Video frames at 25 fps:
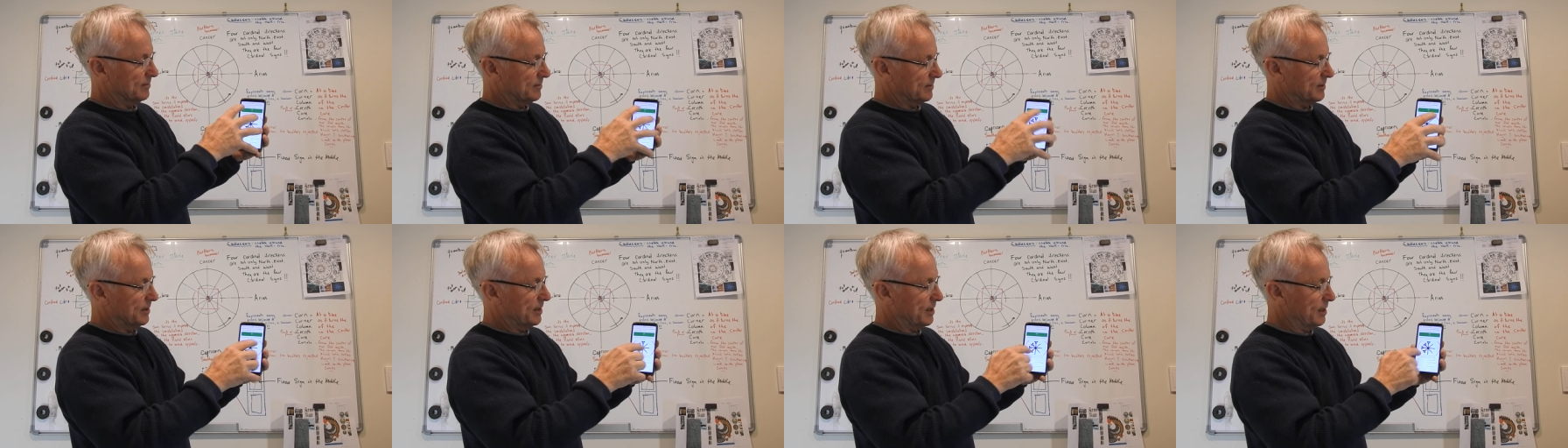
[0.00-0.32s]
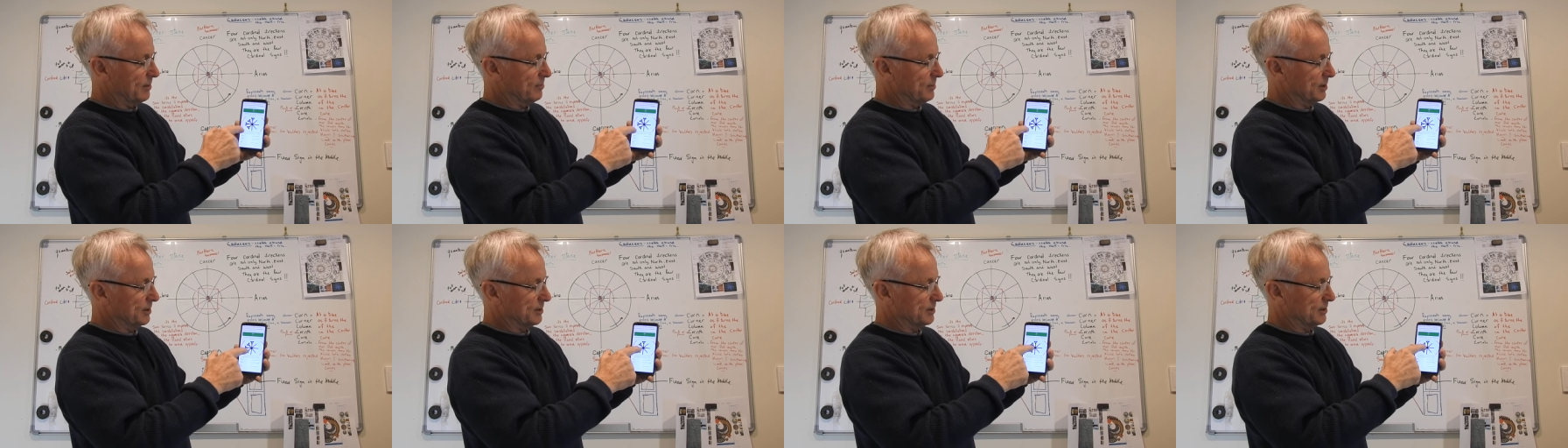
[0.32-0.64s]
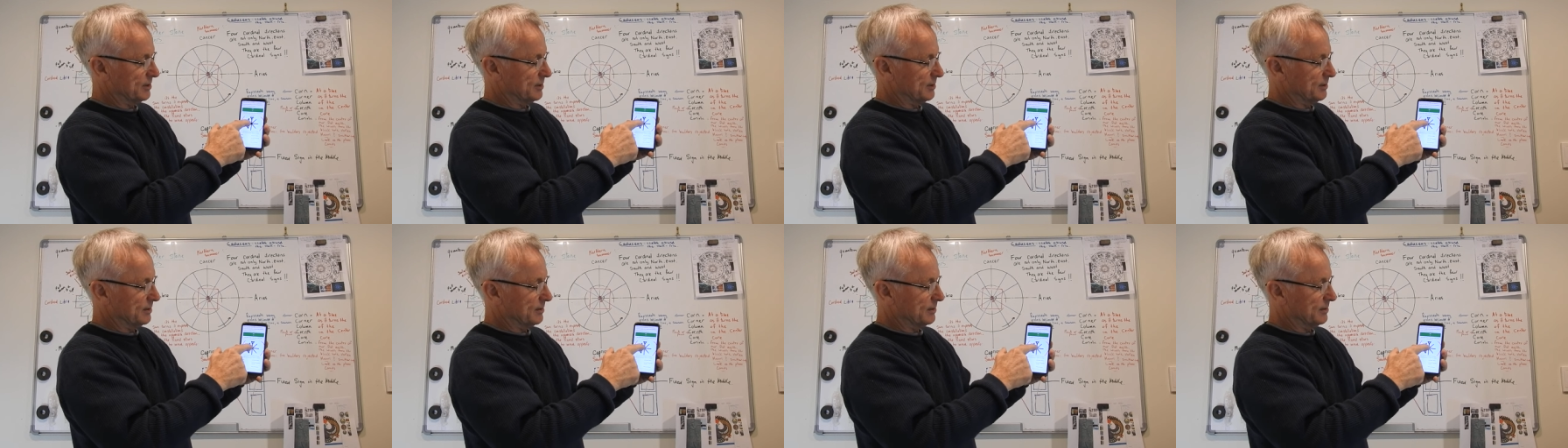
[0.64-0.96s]
the
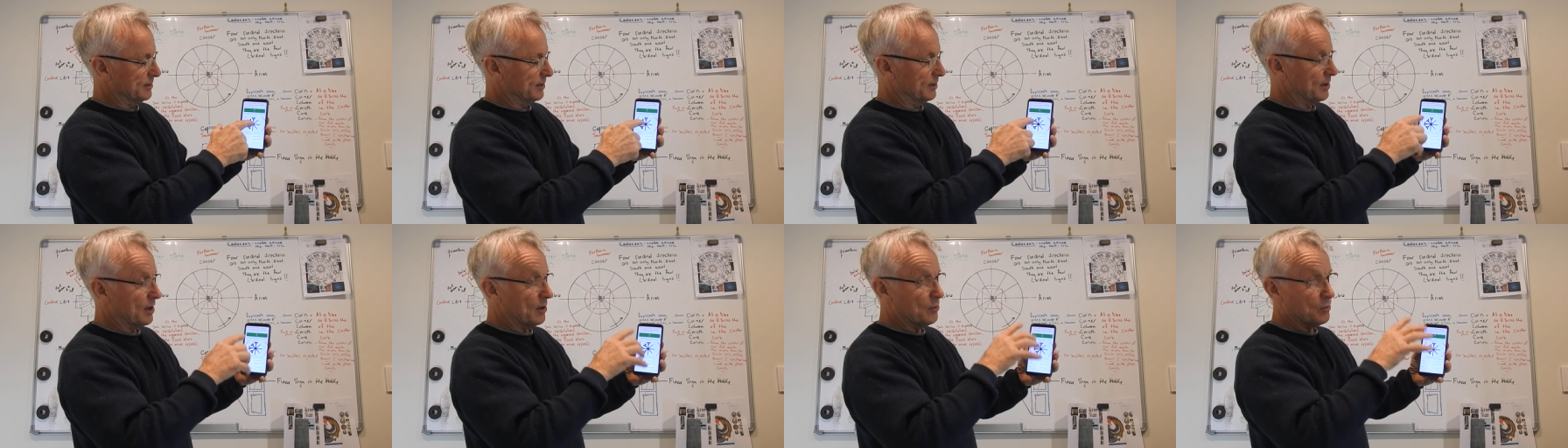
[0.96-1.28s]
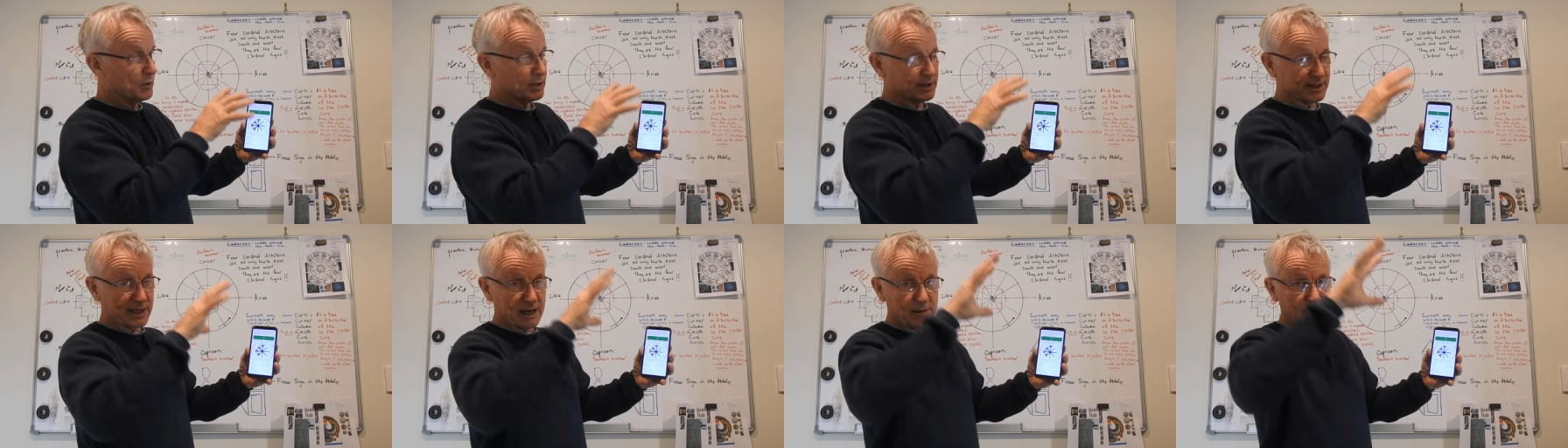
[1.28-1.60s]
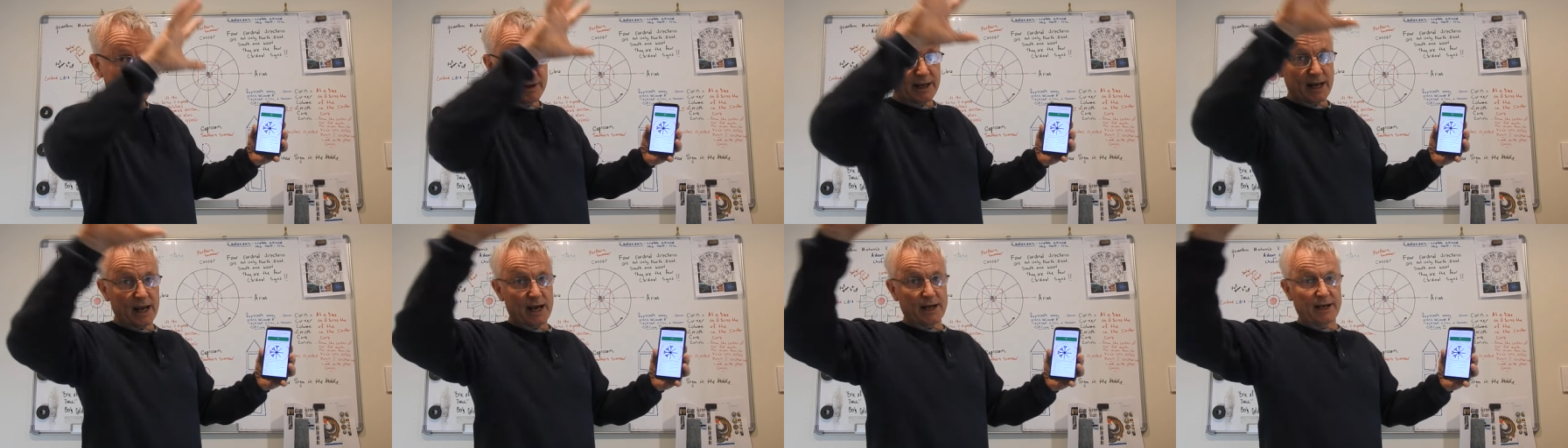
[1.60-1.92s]
image, to know what's
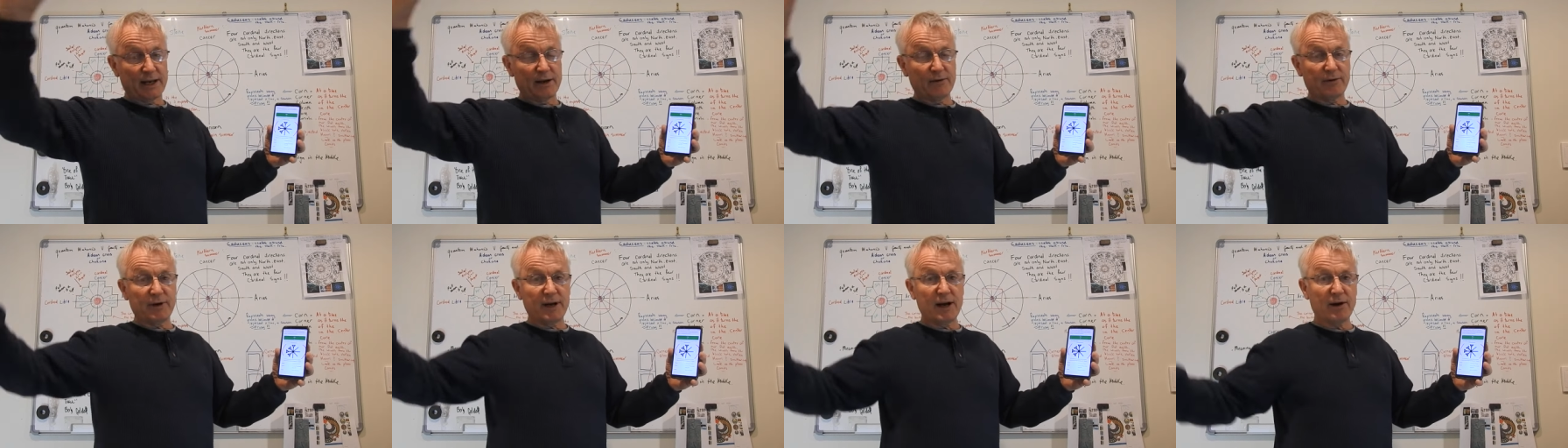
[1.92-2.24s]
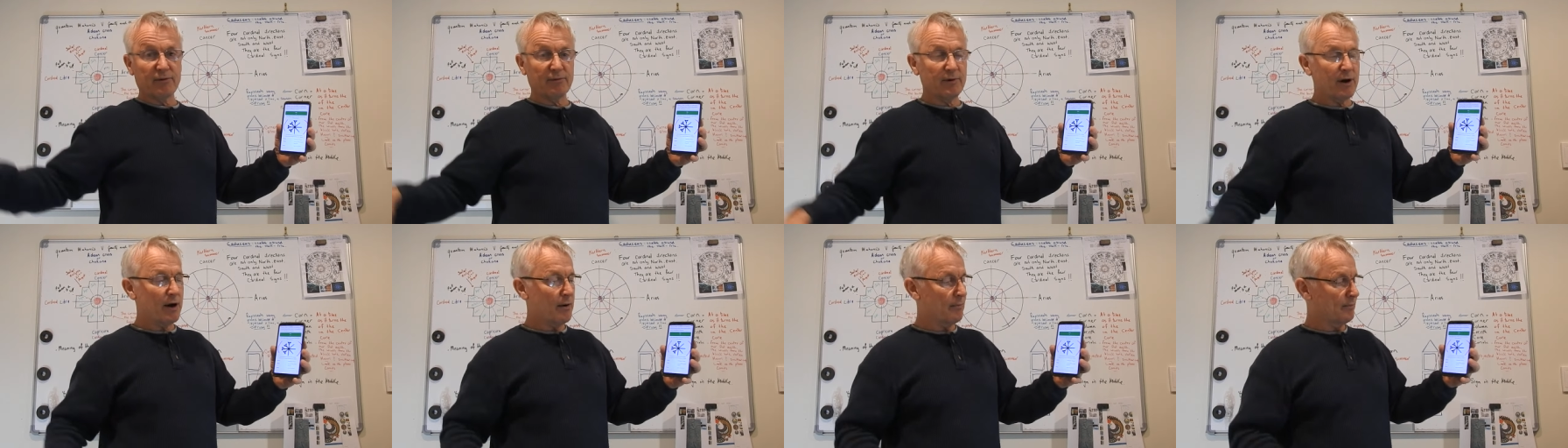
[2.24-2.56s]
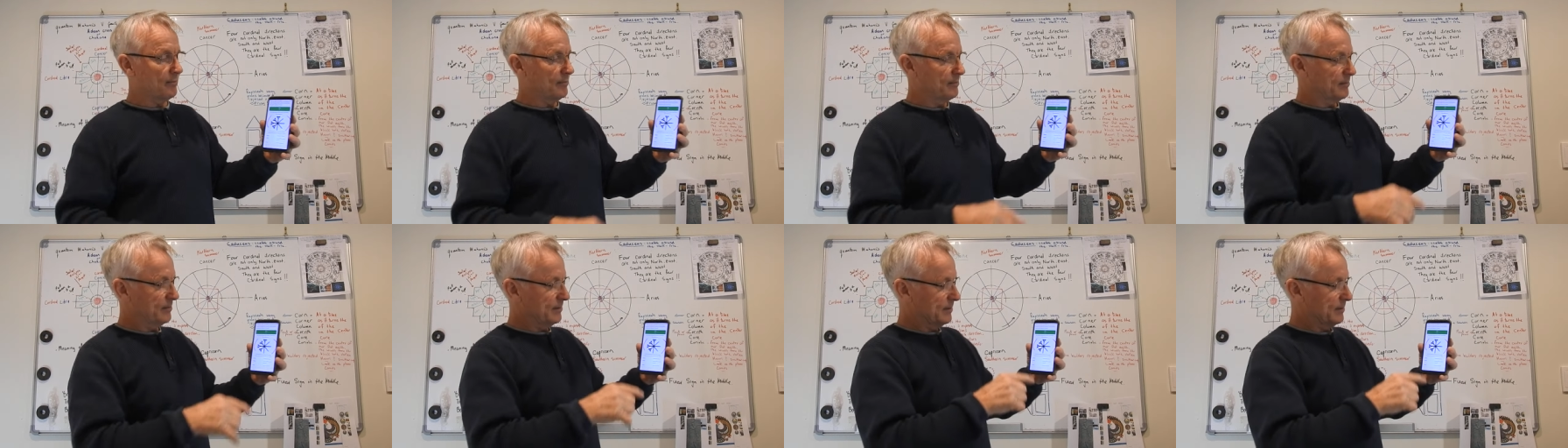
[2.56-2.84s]
happening out here in our realm.